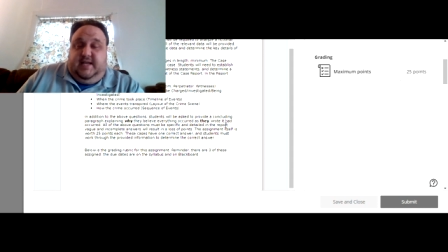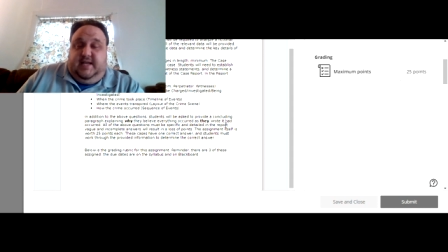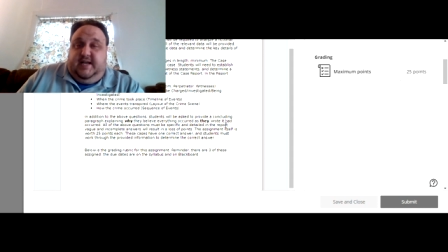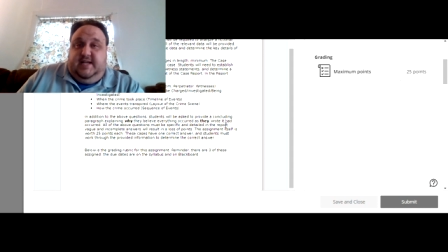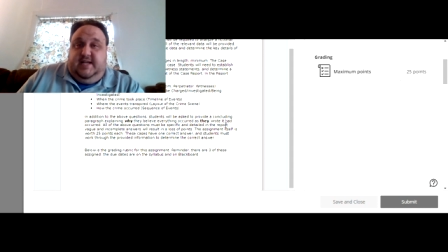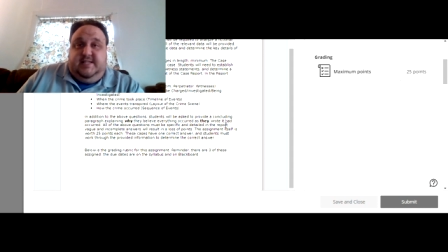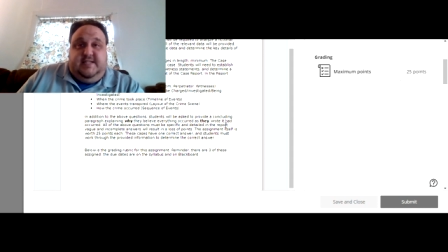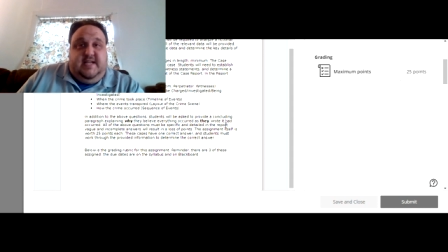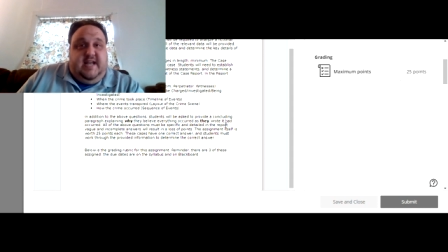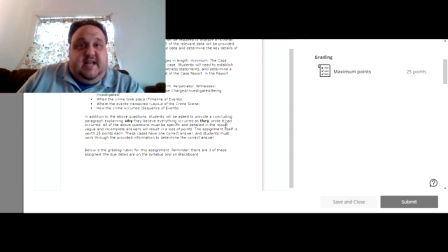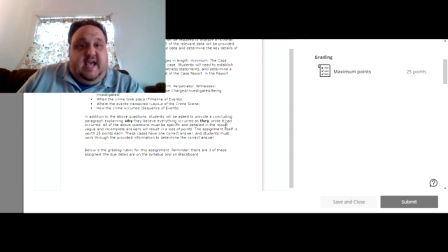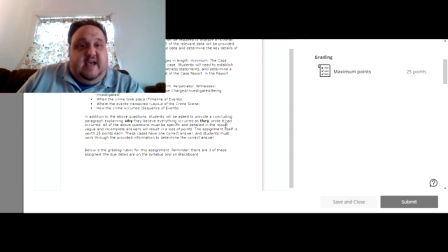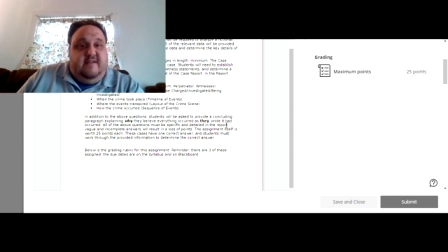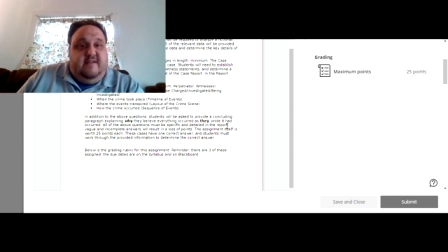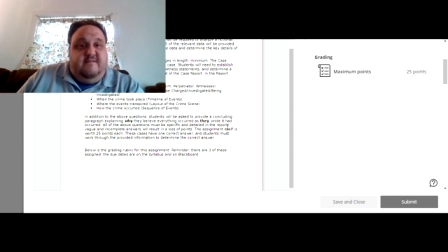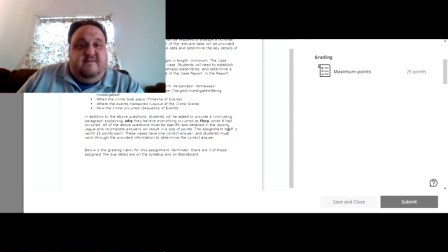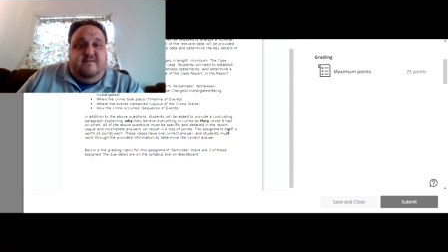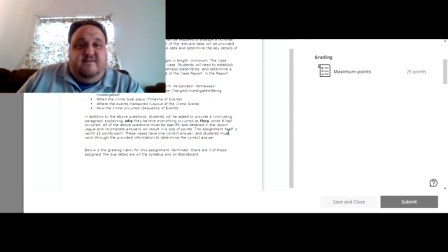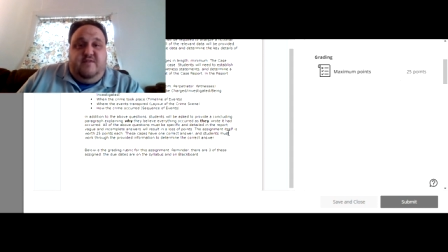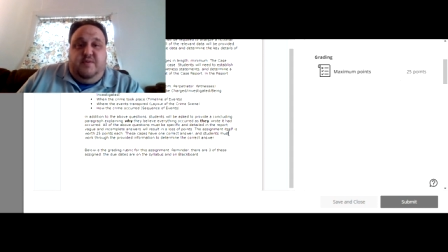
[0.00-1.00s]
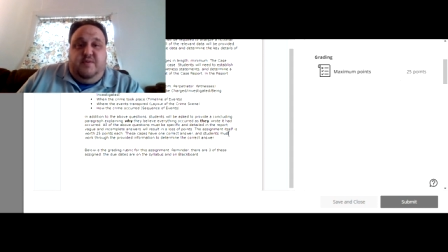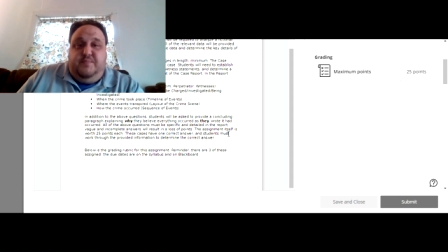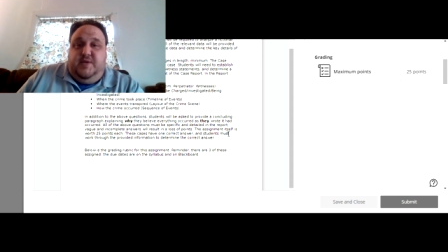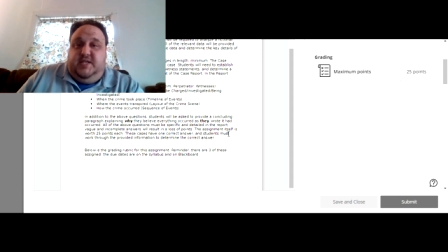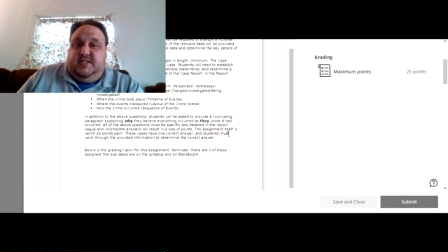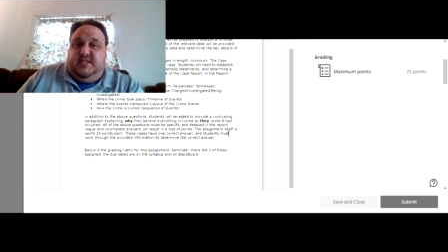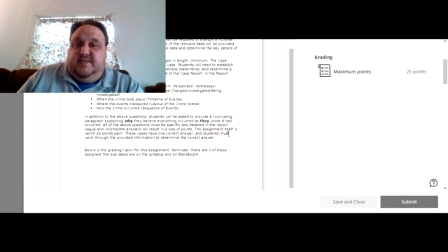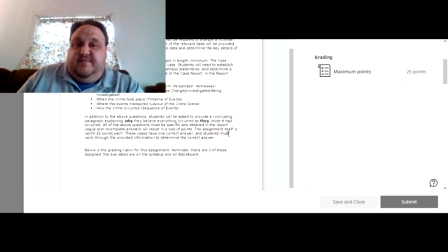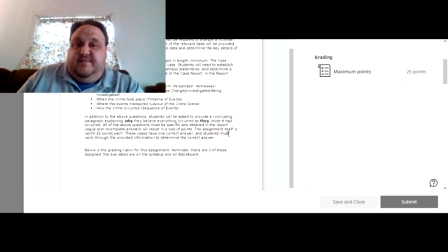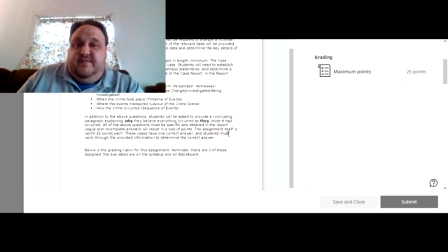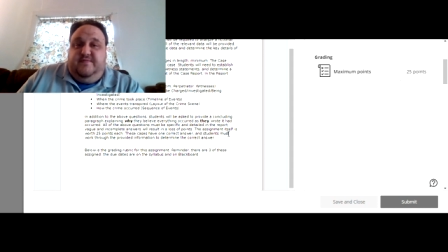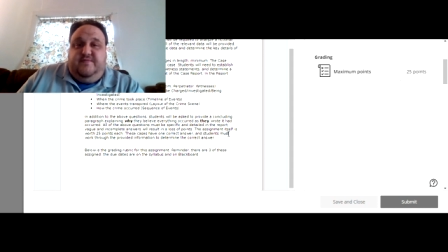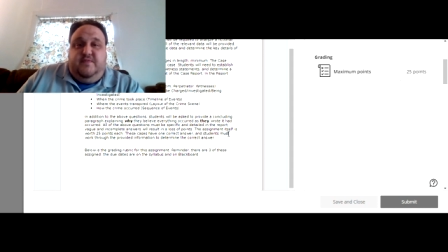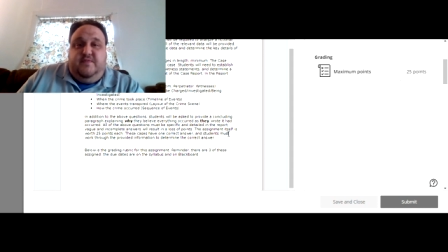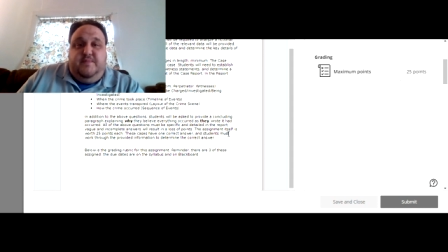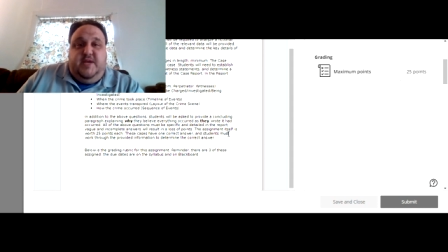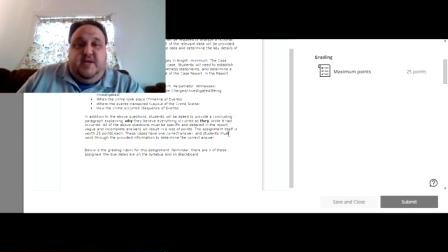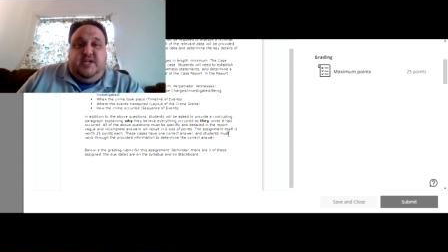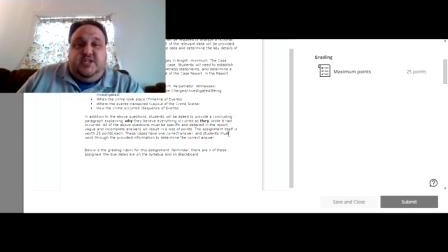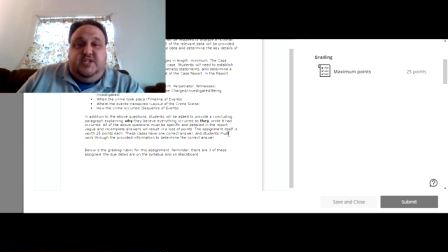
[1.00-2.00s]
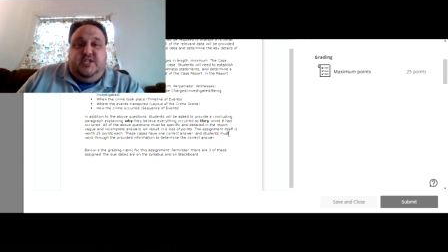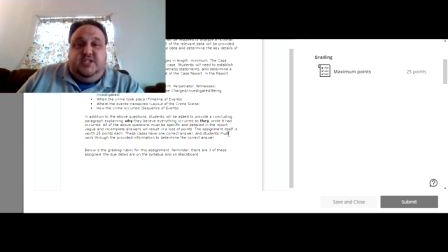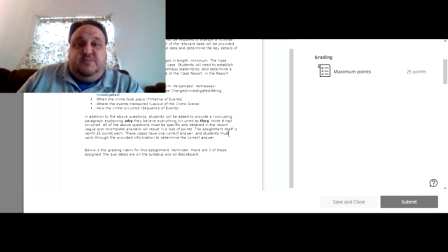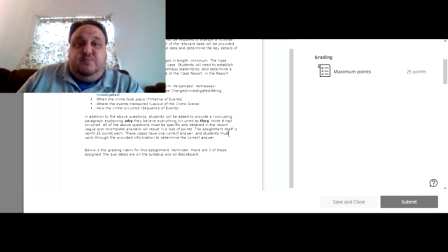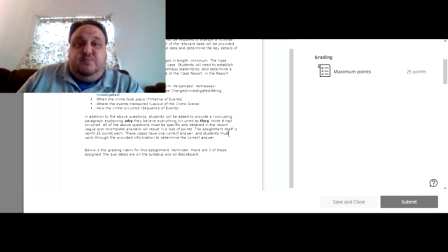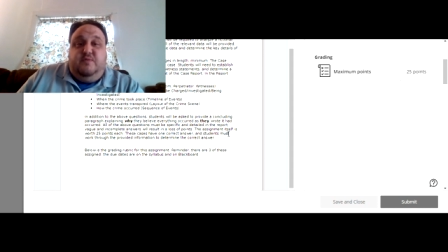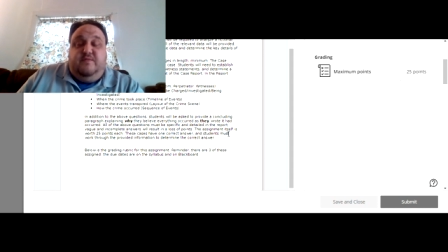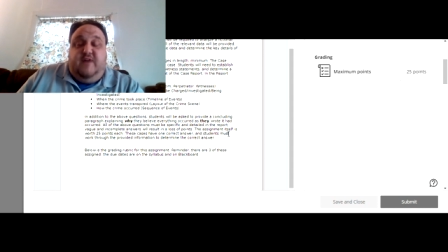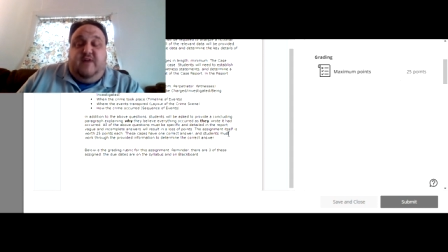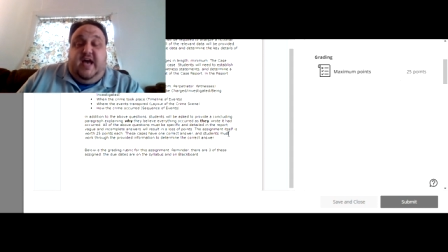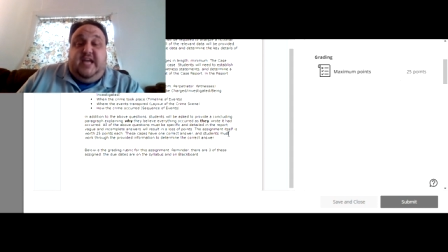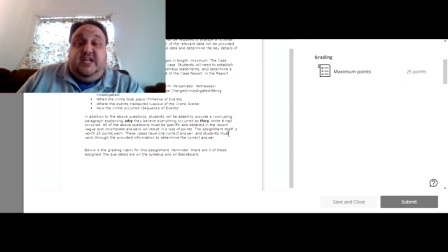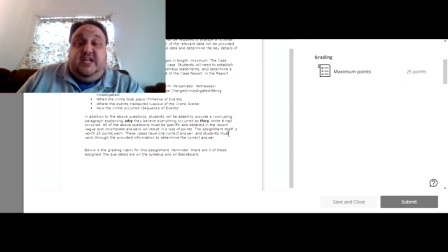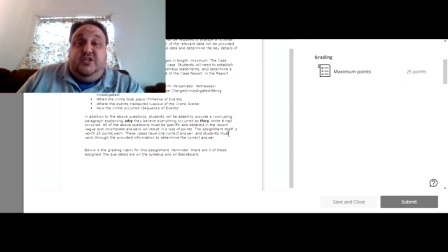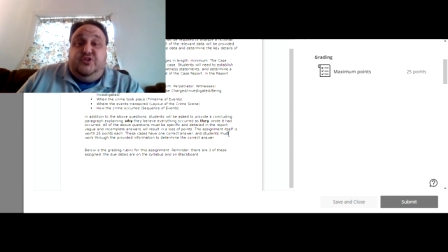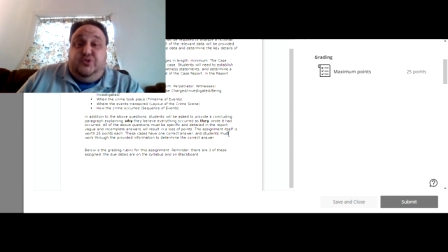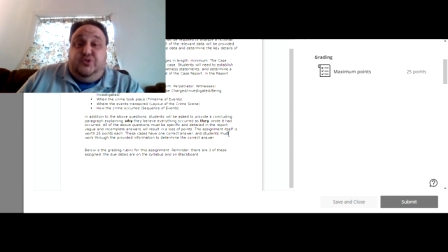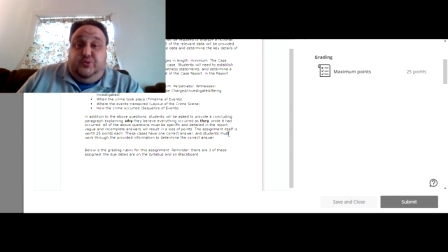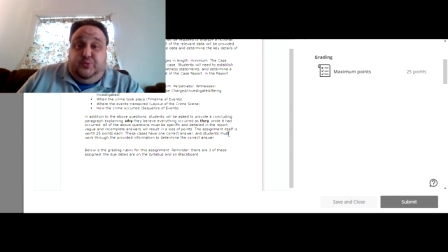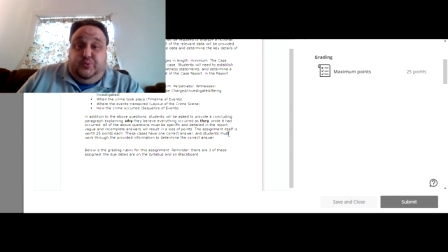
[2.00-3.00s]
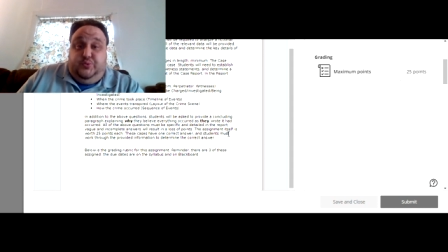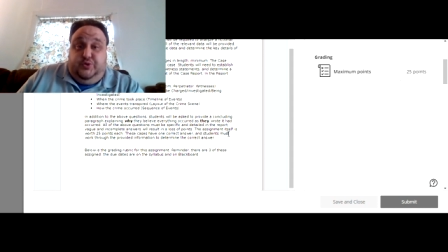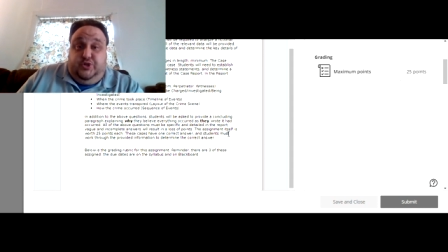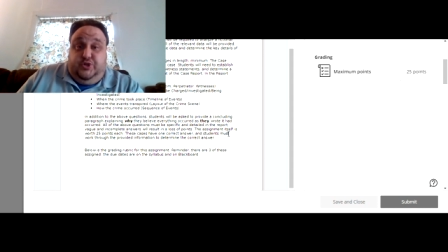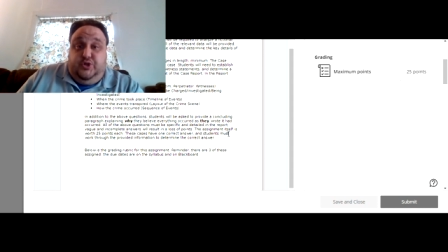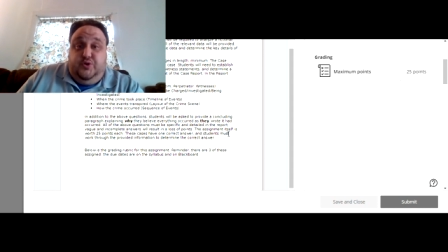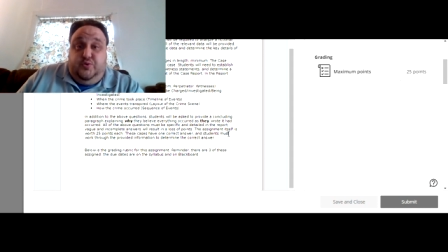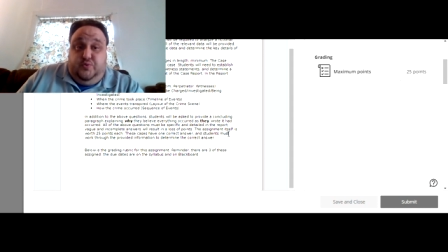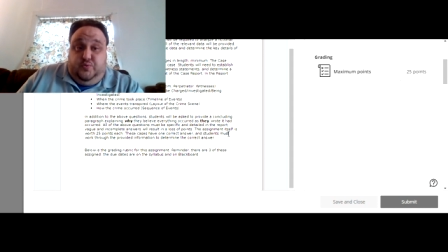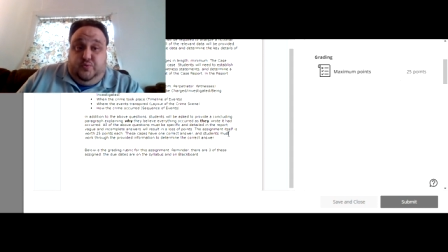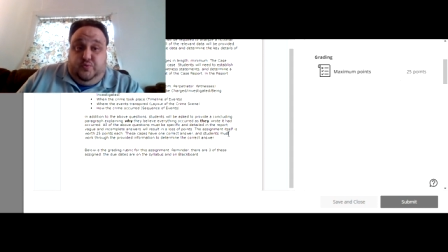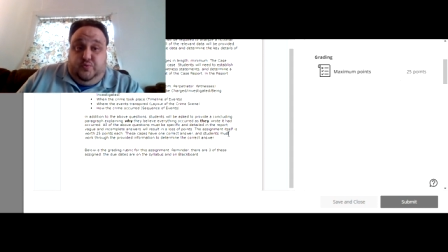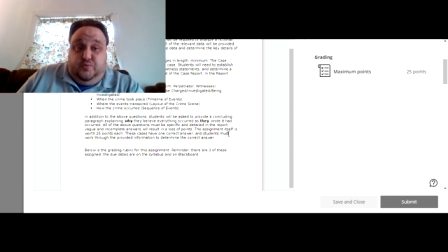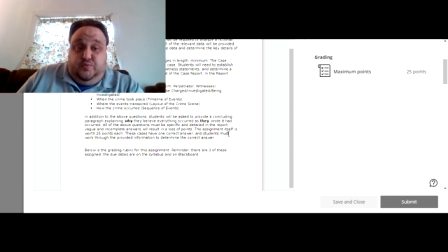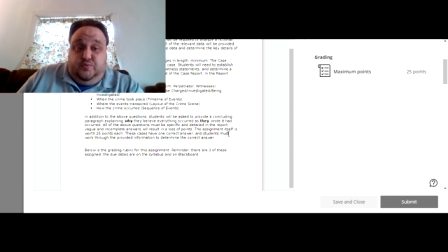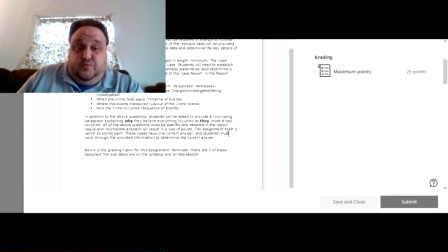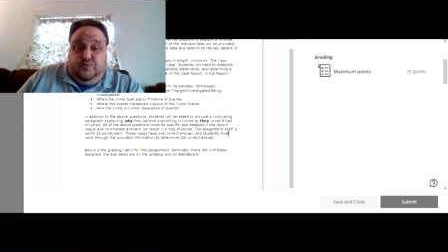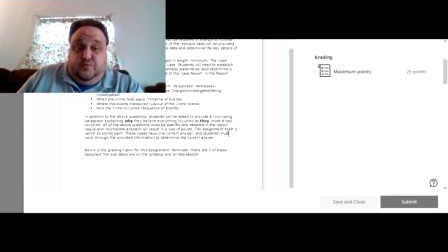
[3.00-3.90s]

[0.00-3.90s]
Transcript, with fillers: Like I said, every piece of information is provided to you.